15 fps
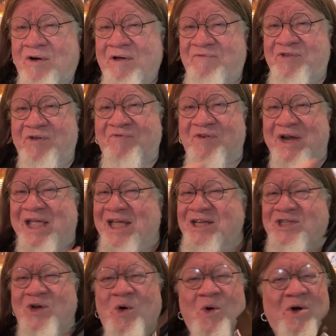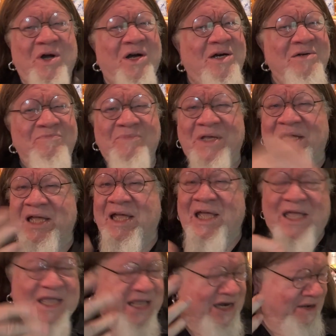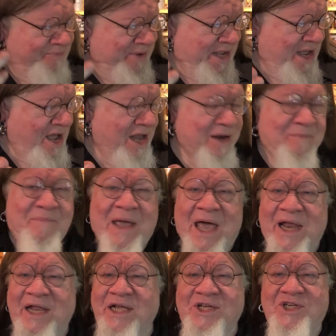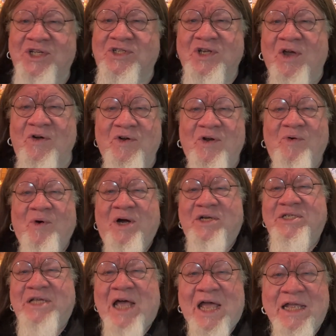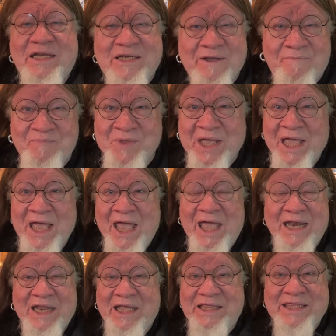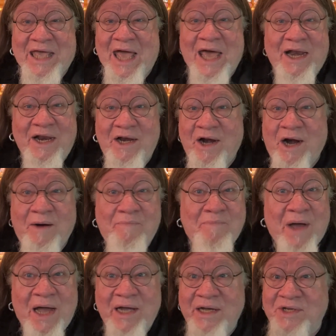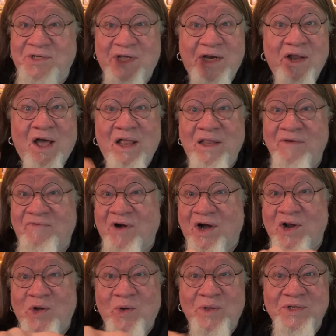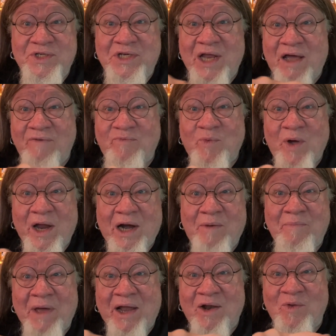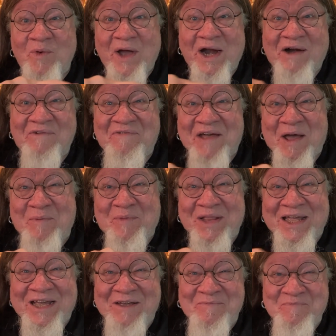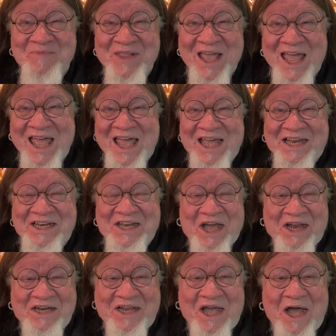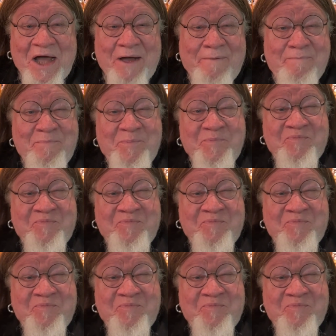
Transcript: If you forget to order, It'll be automatic. Just go to our site and get that and our mugs and all of our cool stuff. WeAreMetalWeAreFamily.com.